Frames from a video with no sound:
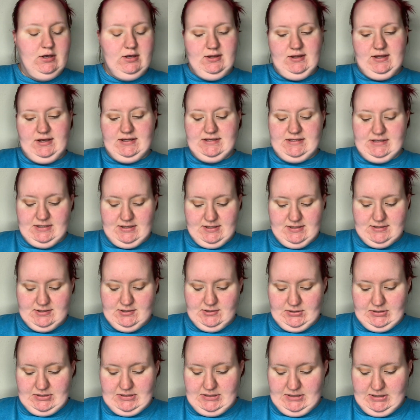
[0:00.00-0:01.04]
Like I said, this
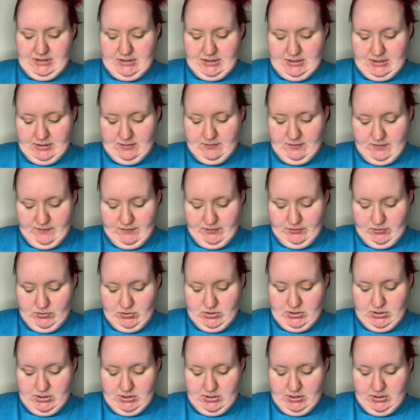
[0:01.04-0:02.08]
looks nothing
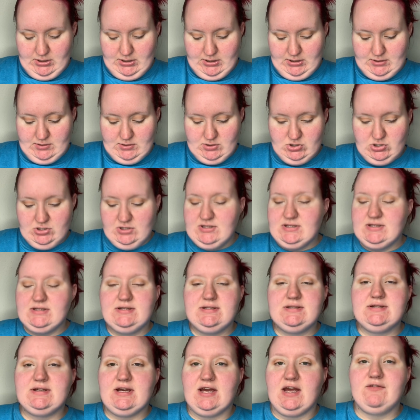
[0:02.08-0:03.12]
revolutionary. It's
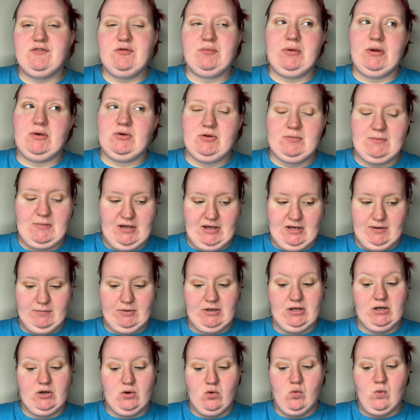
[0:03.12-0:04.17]
just, I haven't played with makeup
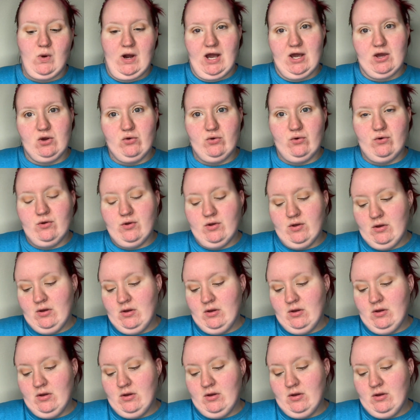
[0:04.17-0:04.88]
in a while.